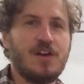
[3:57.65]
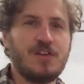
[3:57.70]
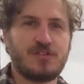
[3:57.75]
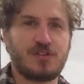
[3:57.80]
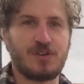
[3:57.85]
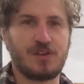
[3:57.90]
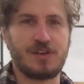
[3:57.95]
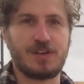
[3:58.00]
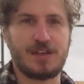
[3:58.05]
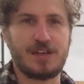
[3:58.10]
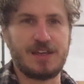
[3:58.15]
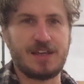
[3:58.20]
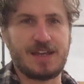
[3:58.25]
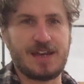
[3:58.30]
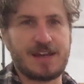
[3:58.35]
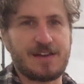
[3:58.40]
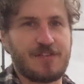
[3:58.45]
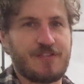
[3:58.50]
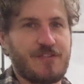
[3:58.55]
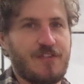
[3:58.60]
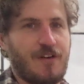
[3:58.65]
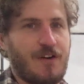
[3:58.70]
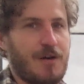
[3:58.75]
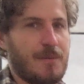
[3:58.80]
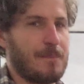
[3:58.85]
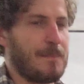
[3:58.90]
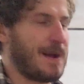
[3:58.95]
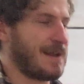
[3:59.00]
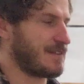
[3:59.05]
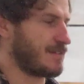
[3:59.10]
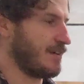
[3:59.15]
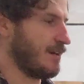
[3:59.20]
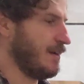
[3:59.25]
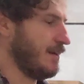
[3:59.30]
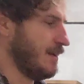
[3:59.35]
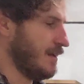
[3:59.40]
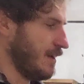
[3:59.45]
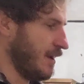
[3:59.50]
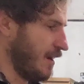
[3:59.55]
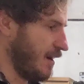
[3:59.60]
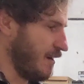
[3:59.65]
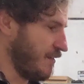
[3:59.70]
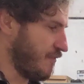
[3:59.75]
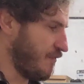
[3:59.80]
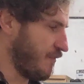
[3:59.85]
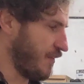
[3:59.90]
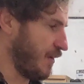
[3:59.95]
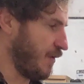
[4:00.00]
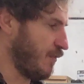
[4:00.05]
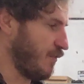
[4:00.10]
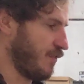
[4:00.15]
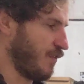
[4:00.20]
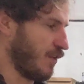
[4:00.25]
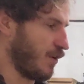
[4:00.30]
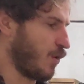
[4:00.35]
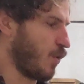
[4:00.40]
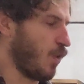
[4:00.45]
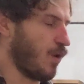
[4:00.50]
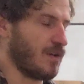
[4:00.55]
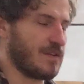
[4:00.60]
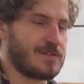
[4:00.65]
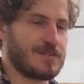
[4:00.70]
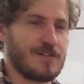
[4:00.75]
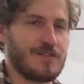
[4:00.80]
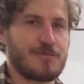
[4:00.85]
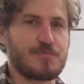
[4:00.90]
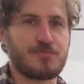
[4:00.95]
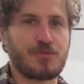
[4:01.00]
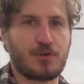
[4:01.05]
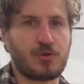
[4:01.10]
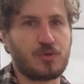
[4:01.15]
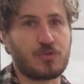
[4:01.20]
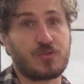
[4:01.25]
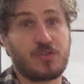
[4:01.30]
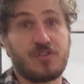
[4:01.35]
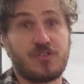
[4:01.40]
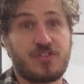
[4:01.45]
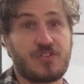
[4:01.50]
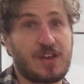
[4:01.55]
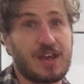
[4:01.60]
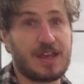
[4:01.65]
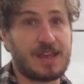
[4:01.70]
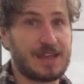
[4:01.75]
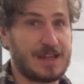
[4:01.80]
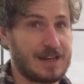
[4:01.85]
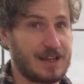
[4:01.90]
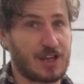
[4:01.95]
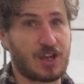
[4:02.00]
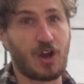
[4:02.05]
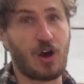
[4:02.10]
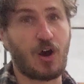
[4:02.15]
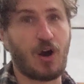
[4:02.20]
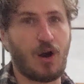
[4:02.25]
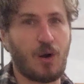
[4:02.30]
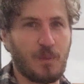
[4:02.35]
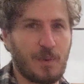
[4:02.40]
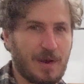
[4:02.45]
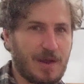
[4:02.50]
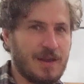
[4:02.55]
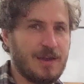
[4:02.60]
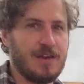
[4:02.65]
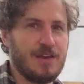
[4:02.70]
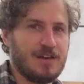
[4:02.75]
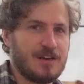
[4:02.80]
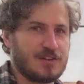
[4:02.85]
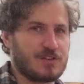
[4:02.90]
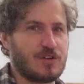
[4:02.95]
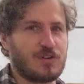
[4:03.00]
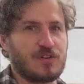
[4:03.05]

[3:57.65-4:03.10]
so you get a far better feel for the quality of products than, say, in a car, where as